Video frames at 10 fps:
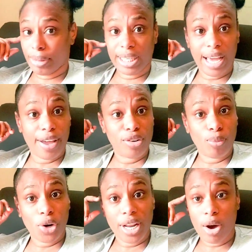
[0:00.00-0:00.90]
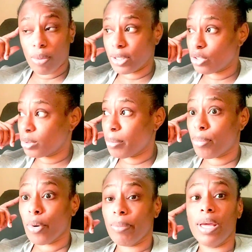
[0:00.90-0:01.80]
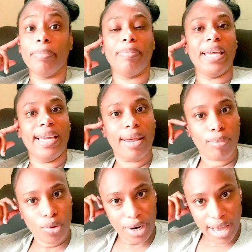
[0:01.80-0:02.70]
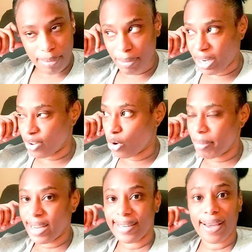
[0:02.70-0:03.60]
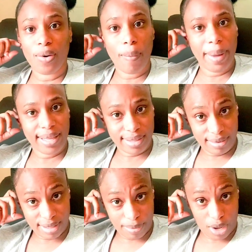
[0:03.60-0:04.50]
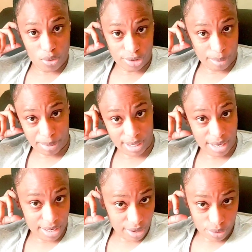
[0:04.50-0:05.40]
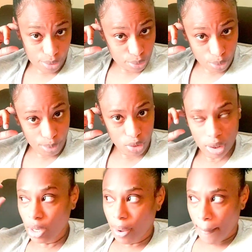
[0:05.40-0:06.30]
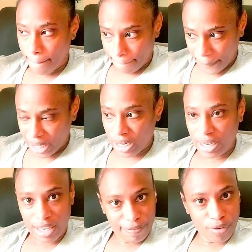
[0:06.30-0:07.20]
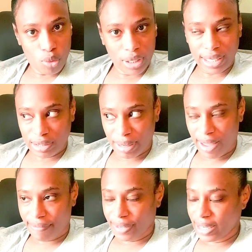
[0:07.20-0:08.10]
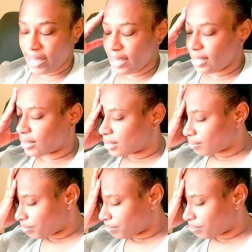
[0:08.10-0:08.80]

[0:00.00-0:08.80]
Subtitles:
Me can't do more than what me, so they put me pain more than me. Me don't know me did take up myself, say so me go shopping the day to go do, but me didn't need food because me have to eat.